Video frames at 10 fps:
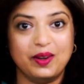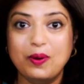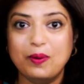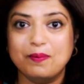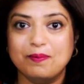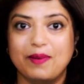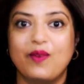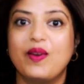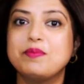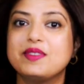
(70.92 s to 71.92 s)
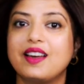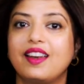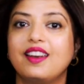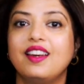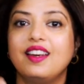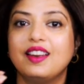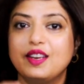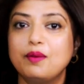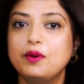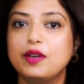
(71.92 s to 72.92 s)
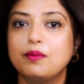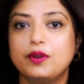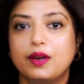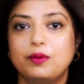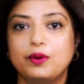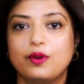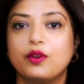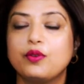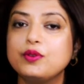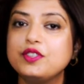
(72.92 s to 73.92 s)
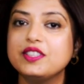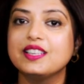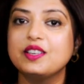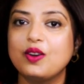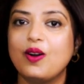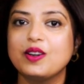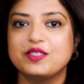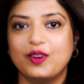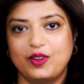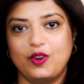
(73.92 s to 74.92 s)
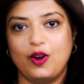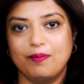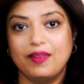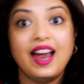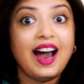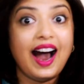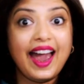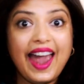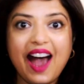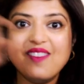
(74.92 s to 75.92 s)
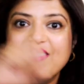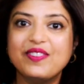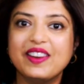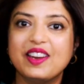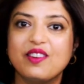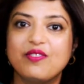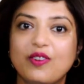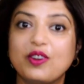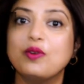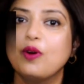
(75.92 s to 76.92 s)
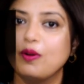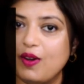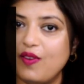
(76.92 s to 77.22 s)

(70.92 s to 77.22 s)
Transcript: home, my website, www.ruchisingtalks.com. I have a free gift for you on my